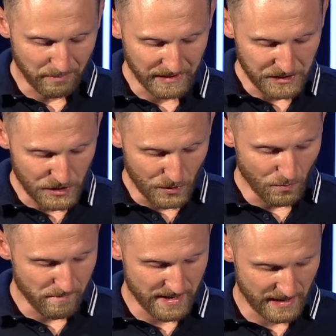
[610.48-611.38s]
But
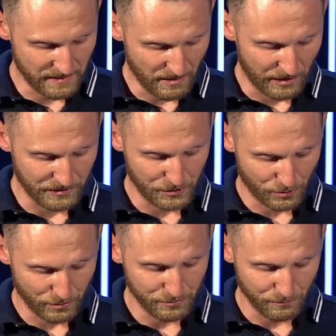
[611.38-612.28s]
you men on the
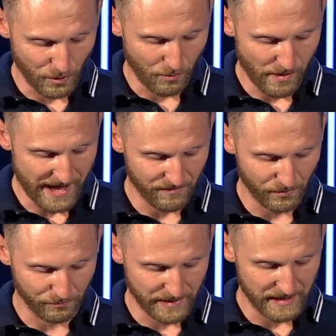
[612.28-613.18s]
third row
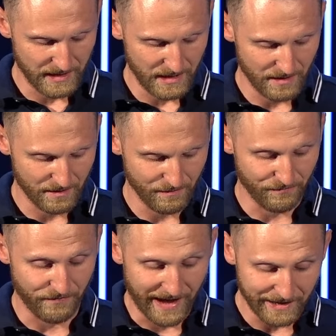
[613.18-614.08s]
have already
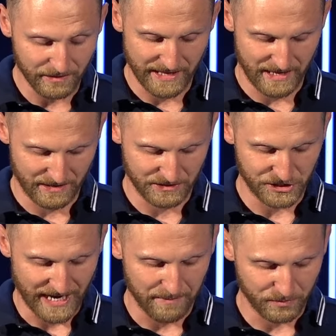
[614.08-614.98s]
violated
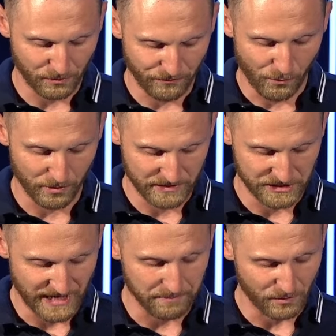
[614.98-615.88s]
chapter 4,
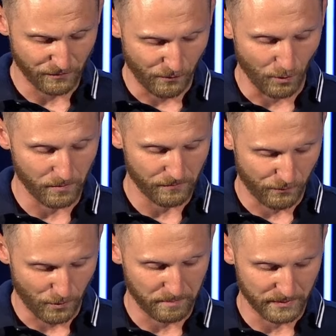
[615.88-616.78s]
the chapter
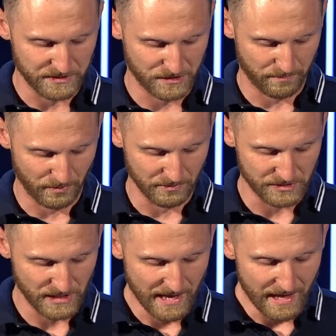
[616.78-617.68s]
4
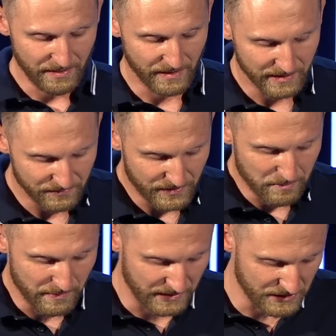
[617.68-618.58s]
principles. None of
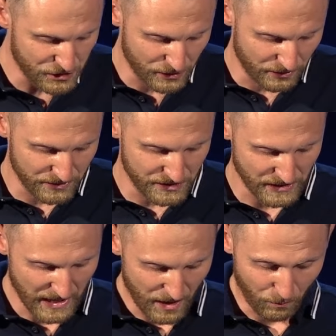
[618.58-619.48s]
the
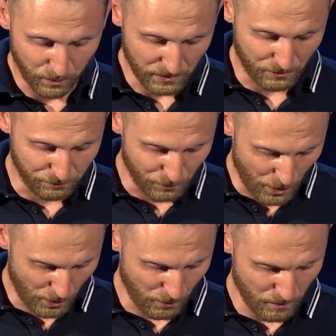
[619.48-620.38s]
ministers will
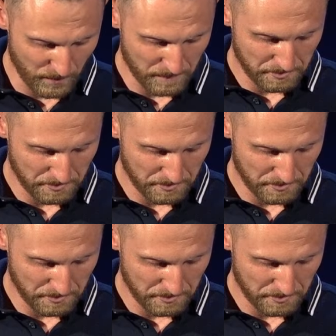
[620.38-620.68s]
grow.